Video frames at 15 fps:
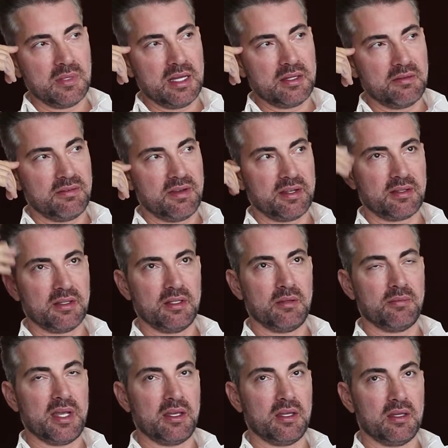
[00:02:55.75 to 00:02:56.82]
and the fact that
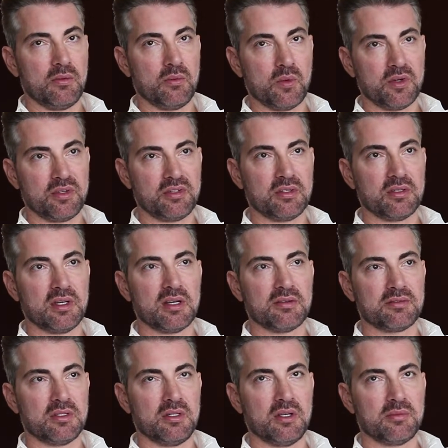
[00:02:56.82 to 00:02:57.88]
it may worsen
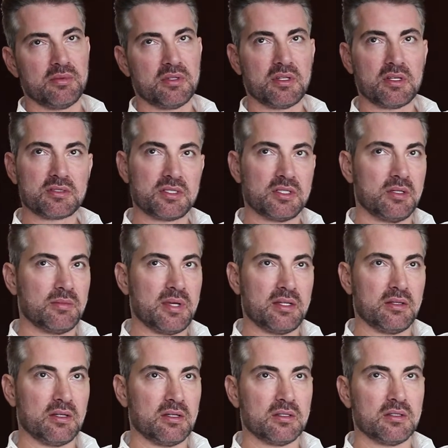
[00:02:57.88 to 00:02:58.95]
after liposuction, it may
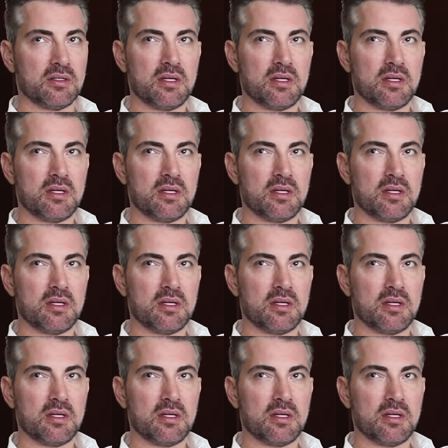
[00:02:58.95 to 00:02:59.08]
not.